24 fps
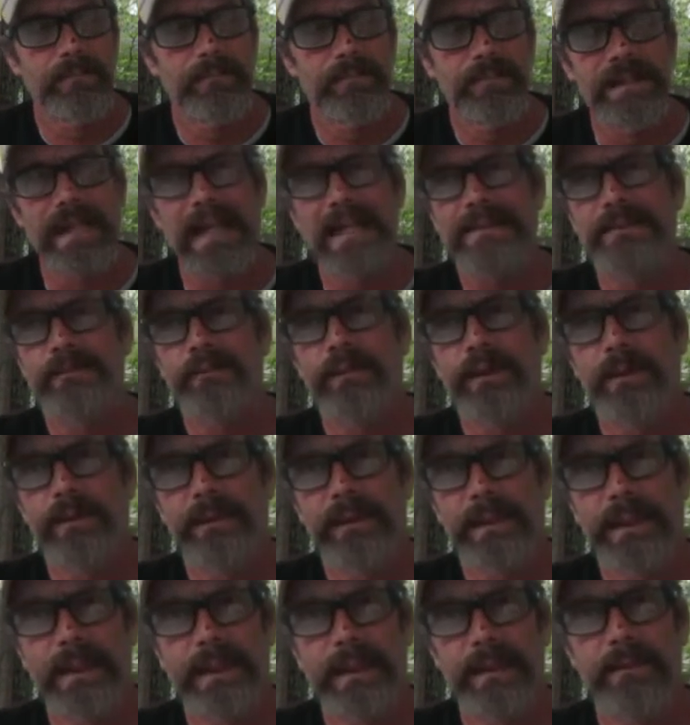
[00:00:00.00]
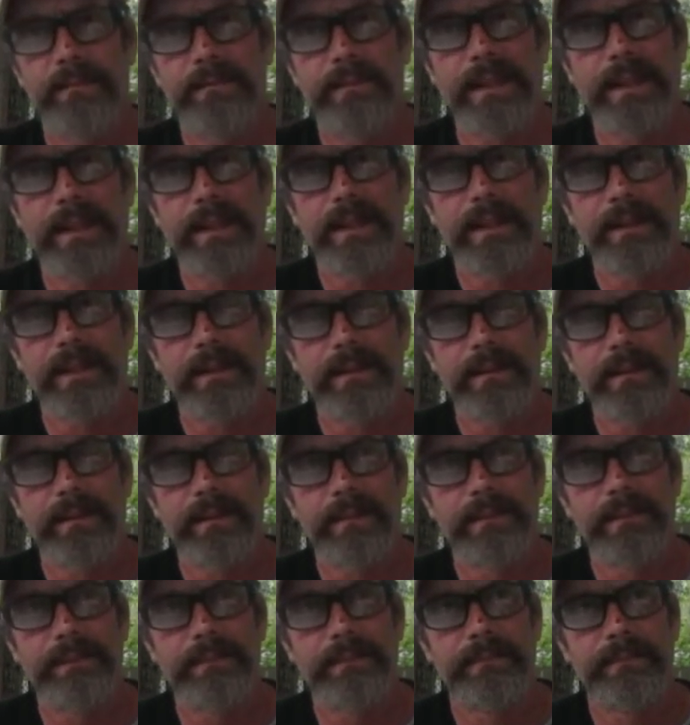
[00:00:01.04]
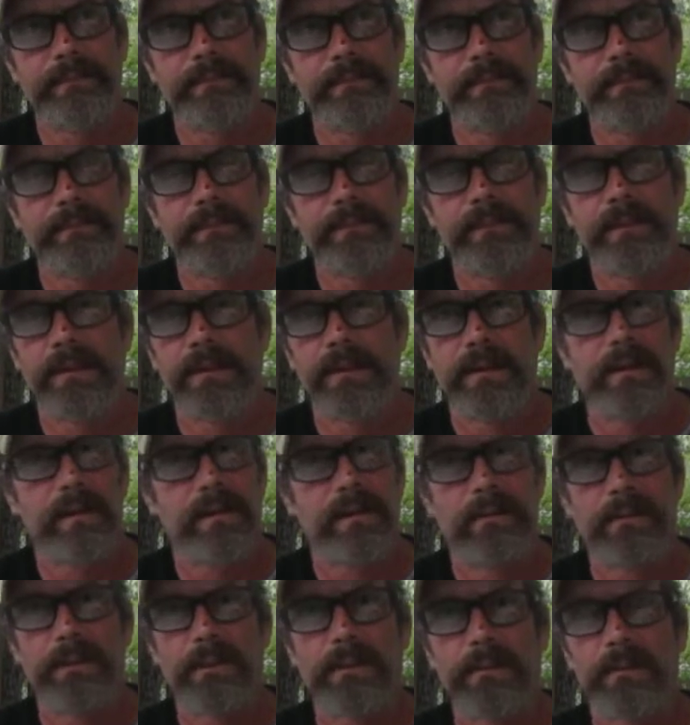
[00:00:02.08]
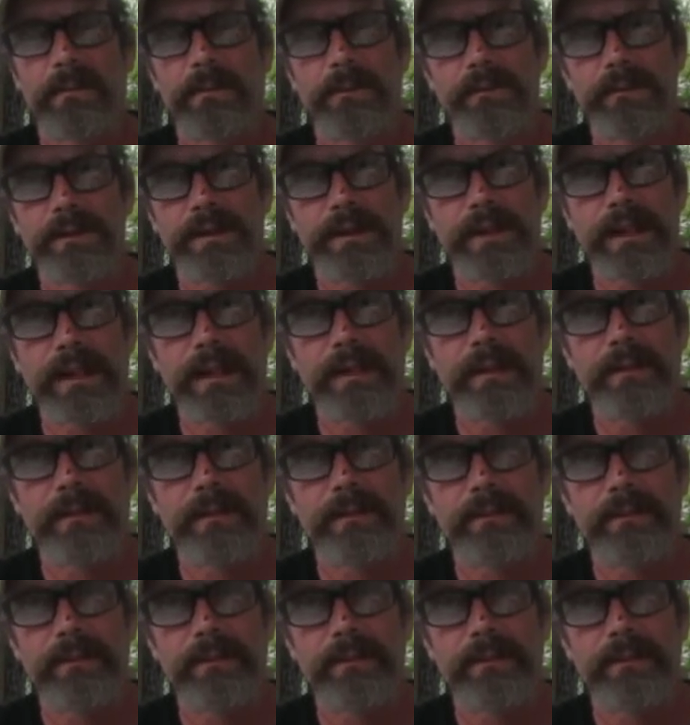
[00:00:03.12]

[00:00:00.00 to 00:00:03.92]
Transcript: That's where we need to be. No more bullshit.